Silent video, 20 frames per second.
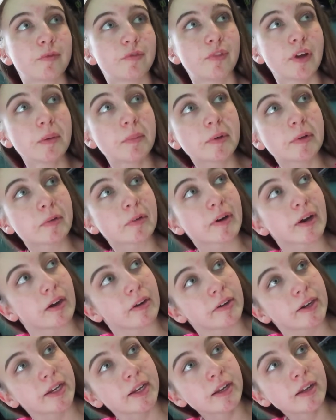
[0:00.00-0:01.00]

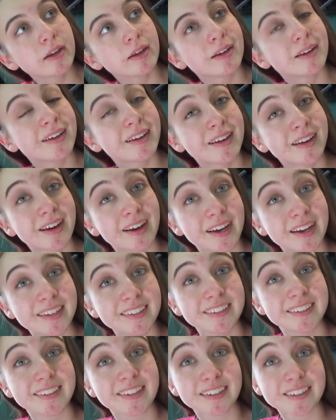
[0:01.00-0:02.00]
February, I
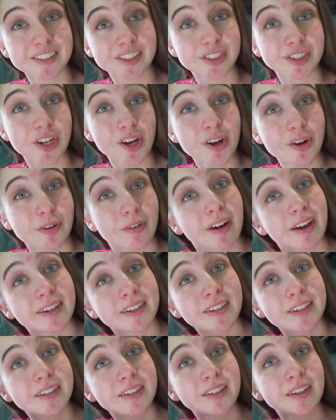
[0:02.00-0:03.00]
did a show. I
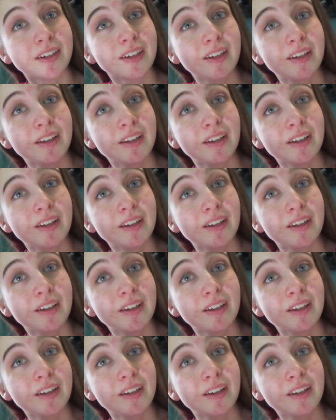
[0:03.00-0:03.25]
did